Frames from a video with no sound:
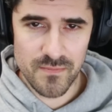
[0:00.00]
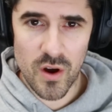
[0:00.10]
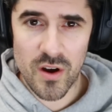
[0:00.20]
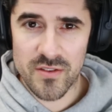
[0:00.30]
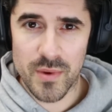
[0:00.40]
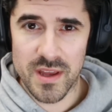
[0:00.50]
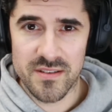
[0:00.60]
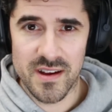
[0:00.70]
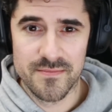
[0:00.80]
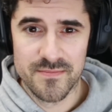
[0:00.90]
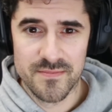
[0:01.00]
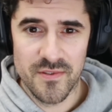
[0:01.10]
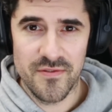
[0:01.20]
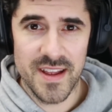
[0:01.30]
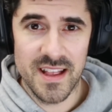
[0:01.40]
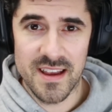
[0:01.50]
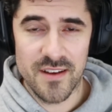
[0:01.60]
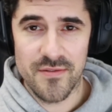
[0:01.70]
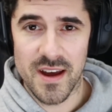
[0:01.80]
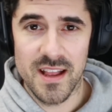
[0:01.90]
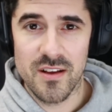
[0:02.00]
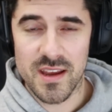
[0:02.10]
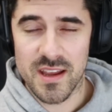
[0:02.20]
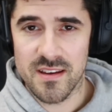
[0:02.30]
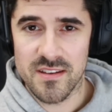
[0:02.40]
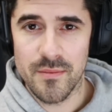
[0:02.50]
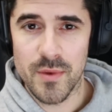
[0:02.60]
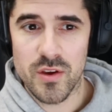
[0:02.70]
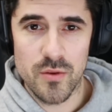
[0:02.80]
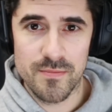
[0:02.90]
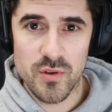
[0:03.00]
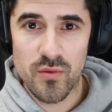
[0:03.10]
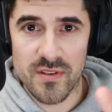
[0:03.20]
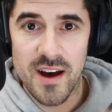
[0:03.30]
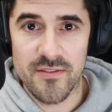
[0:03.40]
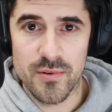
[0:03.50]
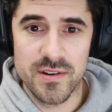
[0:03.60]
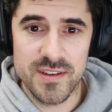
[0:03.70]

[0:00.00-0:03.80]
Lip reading: all the wheels are fiddly, and if I look at the Simcube 2 software,